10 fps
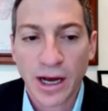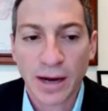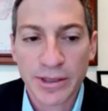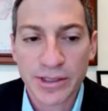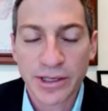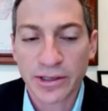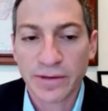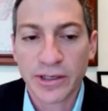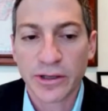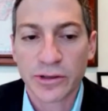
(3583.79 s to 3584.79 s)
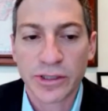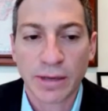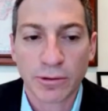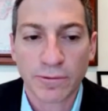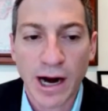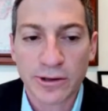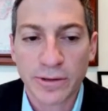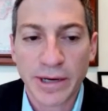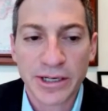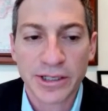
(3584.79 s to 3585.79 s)
but still, even in those double
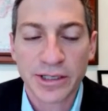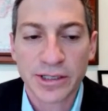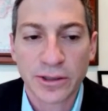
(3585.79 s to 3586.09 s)
refractory patients,